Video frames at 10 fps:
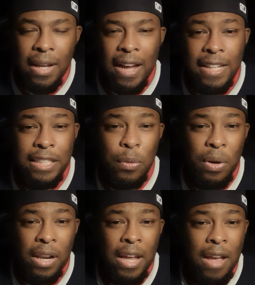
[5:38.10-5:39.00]
I said,
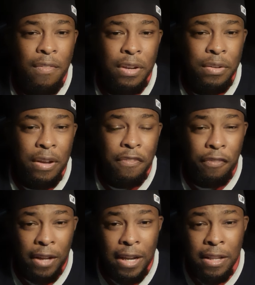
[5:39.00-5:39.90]
well, I have a
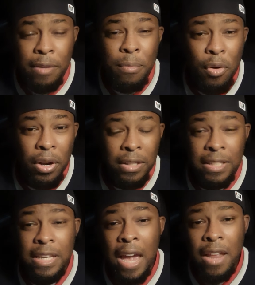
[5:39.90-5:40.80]
flight in the morning to
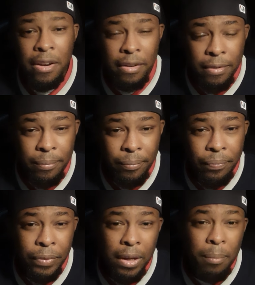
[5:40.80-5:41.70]
Canada,
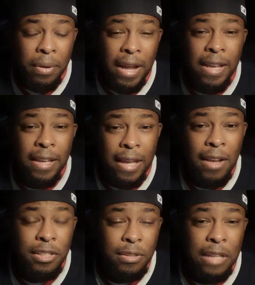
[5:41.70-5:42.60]
but I
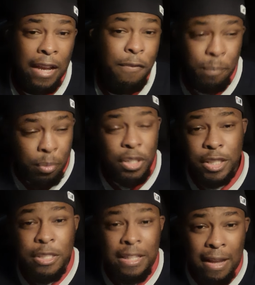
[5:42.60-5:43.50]
can
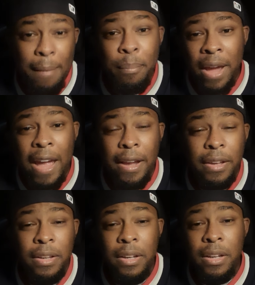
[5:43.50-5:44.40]
push that back
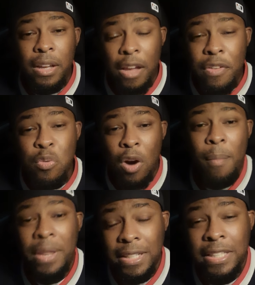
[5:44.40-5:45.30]
if you want
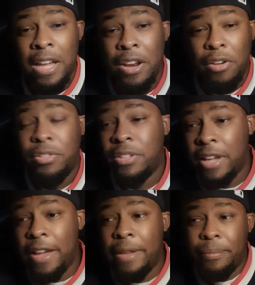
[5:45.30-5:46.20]
me to stay an extra
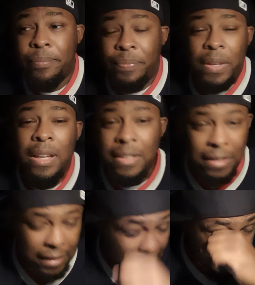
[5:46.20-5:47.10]
day. So
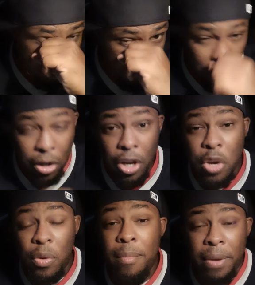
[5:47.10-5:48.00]
the guy was like, I'll call you
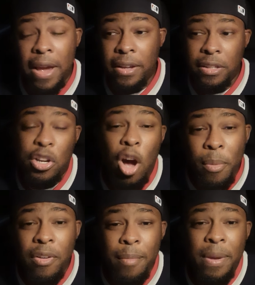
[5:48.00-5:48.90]
right back. They called
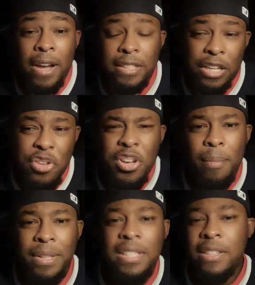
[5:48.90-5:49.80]
me right back, said, can you
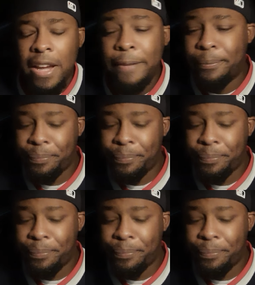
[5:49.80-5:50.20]
come in tonight?